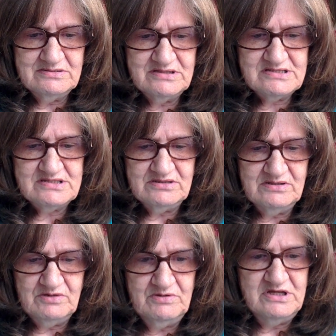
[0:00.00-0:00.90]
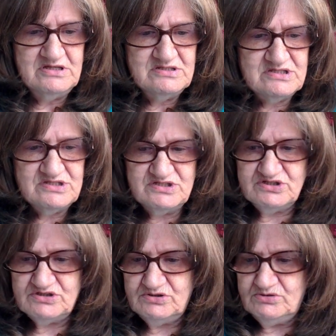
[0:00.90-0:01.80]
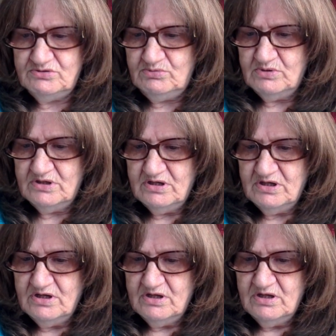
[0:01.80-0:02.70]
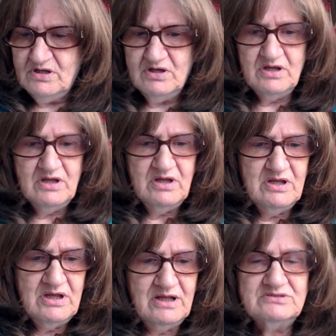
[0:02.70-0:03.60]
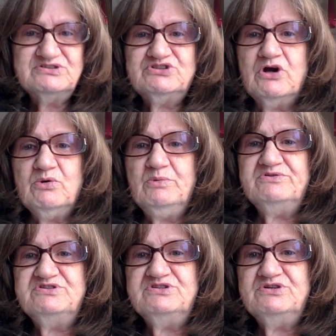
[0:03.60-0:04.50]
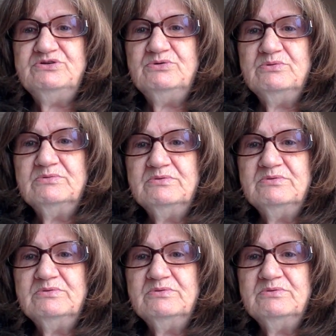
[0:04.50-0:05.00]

Thessalonians 2, I'll start with 2.